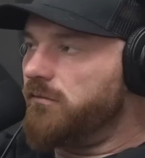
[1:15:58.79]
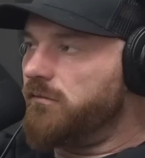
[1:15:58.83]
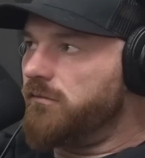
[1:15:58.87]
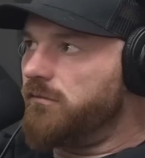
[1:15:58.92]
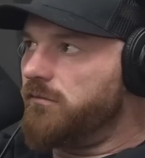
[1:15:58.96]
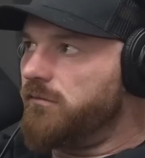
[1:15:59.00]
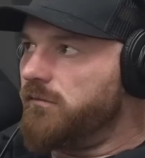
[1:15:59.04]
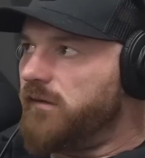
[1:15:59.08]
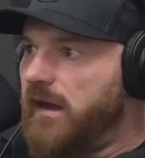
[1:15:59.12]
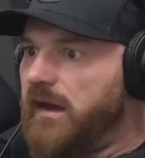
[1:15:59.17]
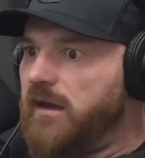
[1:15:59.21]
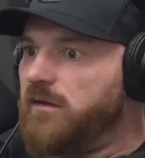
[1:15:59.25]

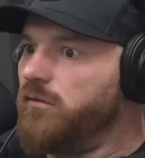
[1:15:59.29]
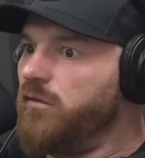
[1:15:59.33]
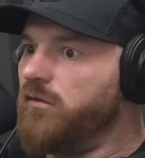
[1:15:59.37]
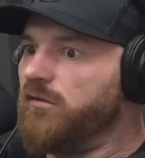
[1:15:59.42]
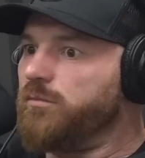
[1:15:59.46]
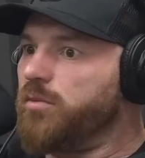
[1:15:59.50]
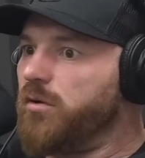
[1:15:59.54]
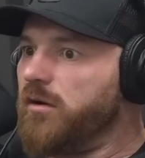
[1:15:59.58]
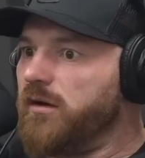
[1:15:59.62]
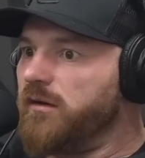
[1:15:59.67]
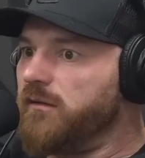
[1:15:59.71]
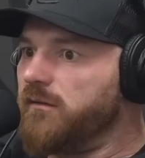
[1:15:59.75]
10 years
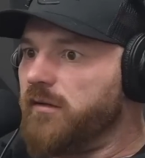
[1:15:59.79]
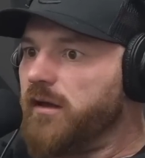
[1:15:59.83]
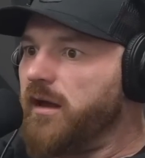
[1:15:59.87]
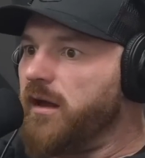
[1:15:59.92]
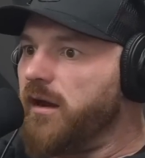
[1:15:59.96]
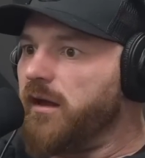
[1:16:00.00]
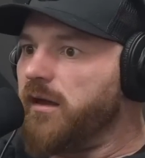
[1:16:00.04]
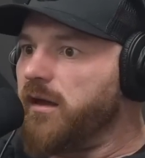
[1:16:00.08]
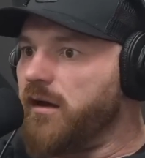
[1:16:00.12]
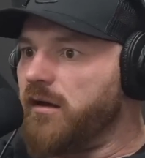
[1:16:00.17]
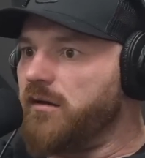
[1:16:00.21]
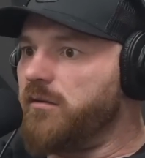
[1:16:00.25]
prior to that,
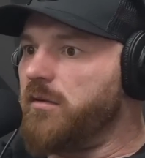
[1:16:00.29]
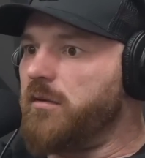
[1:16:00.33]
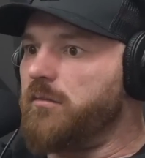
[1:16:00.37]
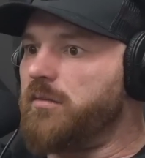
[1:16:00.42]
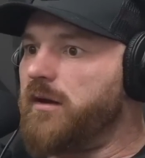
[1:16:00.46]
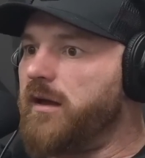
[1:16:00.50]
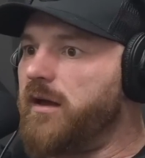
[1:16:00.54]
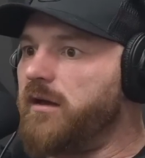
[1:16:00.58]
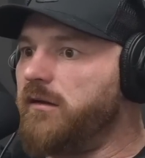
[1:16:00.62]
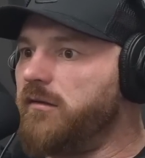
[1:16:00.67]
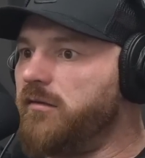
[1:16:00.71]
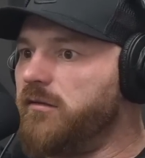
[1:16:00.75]
I can't remember
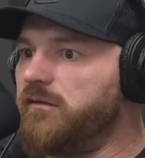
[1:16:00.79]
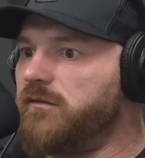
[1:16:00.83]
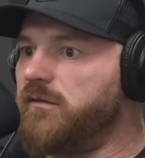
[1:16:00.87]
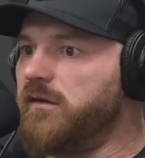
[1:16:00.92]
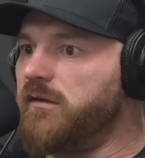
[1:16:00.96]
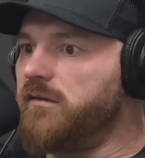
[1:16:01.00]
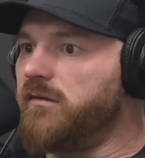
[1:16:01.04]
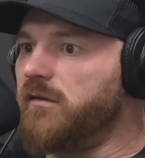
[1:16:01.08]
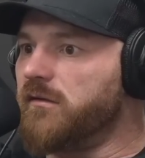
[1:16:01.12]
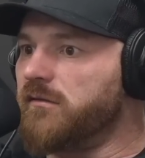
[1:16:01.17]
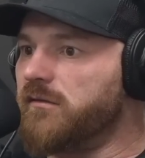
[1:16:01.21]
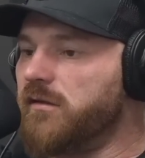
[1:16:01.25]
any of these
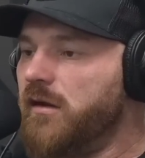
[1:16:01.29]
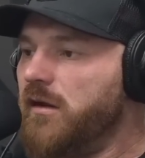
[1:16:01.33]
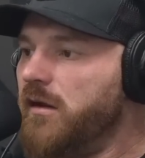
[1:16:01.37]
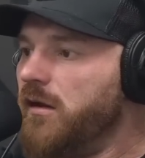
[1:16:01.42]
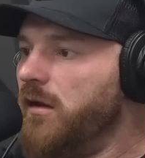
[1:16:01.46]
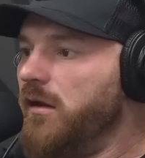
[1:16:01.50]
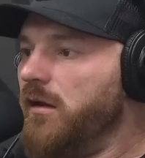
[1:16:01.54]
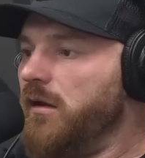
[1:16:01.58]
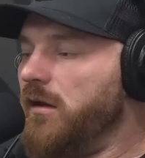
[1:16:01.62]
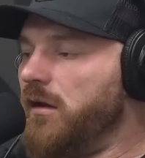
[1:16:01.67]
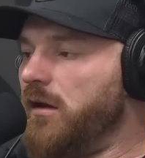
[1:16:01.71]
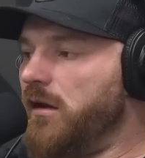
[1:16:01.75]
details.
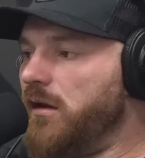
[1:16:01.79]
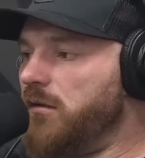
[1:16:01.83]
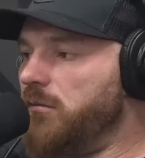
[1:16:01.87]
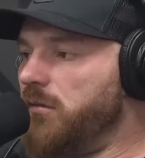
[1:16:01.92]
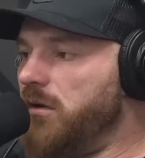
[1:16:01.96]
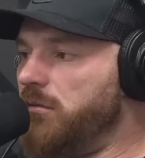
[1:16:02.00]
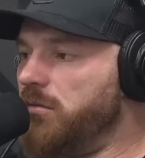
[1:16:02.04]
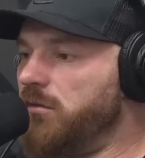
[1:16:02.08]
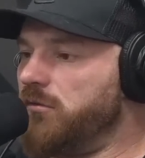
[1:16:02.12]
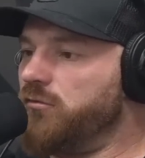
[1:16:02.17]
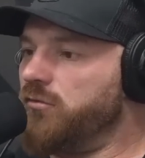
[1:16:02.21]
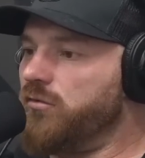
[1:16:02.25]
I
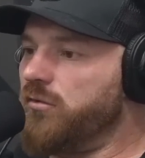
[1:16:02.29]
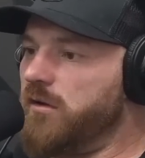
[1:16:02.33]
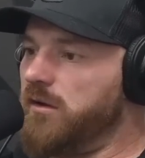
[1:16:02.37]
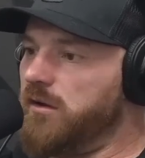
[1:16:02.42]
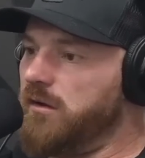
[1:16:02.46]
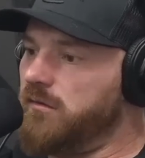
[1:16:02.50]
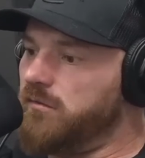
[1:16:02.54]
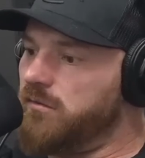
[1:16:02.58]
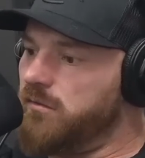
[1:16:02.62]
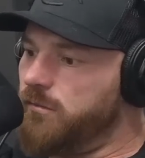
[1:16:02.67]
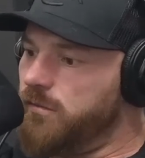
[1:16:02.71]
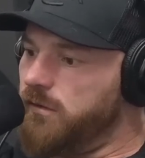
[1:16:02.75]
remember
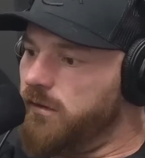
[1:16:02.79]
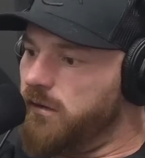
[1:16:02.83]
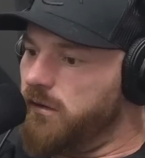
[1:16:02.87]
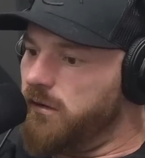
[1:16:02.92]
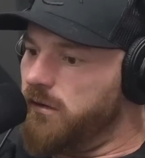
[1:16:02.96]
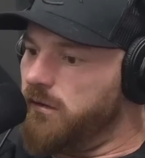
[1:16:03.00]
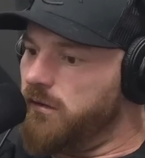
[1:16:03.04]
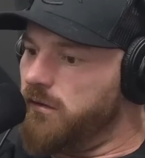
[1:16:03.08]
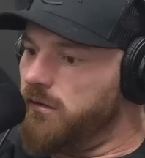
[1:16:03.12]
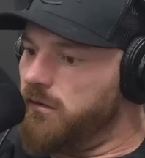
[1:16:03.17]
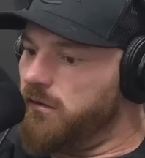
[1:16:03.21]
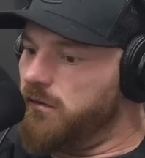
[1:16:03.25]
trying to
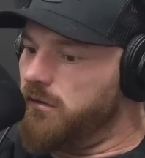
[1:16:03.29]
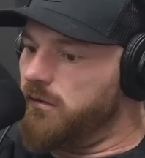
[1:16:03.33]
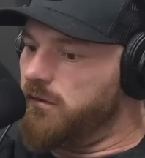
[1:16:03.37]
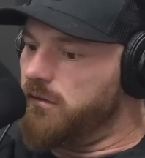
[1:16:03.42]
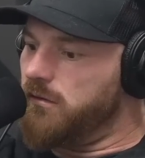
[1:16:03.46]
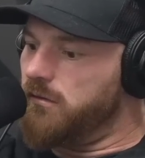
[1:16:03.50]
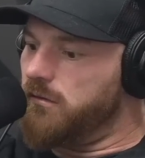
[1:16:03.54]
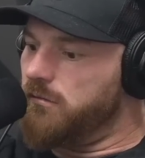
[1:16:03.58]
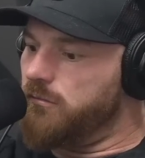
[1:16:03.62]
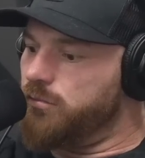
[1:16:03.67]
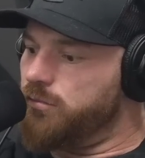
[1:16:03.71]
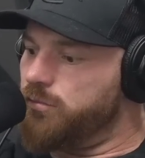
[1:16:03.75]
be
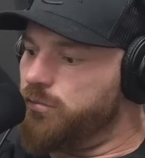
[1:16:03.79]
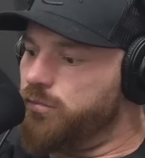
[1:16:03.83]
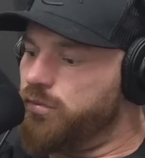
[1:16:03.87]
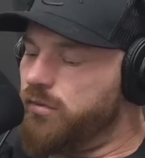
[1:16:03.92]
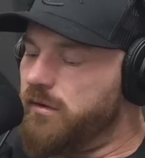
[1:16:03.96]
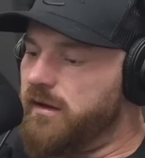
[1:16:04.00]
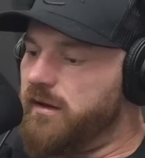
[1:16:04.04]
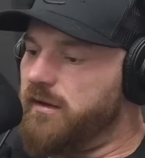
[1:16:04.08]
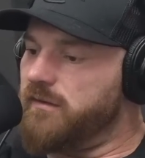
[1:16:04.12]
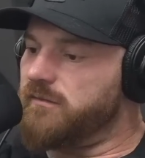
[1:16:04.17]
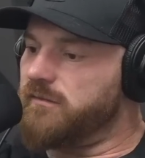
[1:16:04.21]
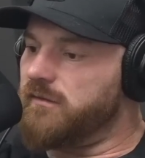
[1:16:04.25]

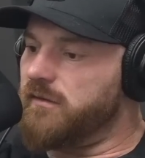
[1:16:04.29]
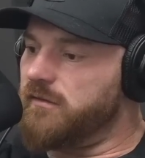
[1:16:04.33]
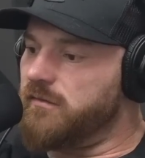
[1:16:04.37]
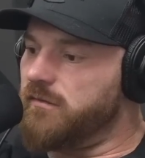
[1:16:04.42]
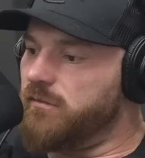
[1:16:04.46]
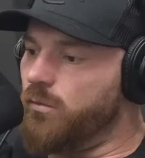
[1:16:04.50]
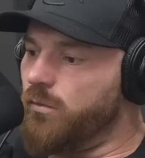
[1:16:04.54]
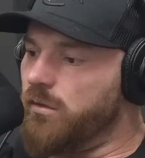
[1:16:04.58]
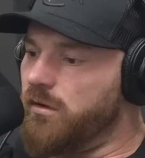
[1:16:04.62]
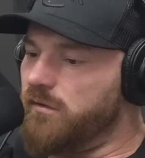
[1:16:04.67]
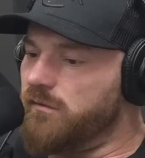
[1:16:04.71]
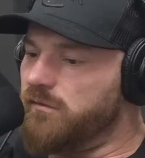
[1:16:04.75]
present
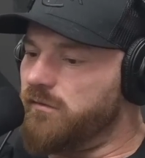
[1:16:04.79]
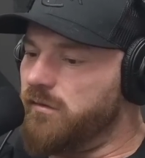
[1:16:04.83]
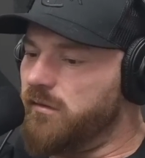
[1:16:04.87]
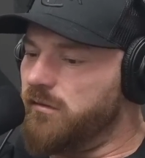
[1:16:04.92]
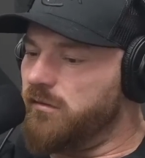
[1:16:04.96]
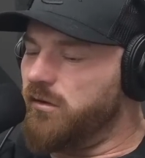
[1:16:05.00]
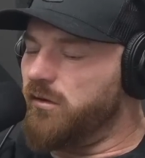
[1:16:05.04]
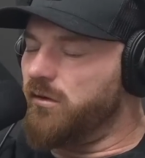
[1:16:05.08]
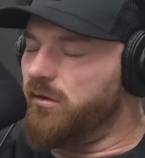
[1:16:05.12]
whilst, you know,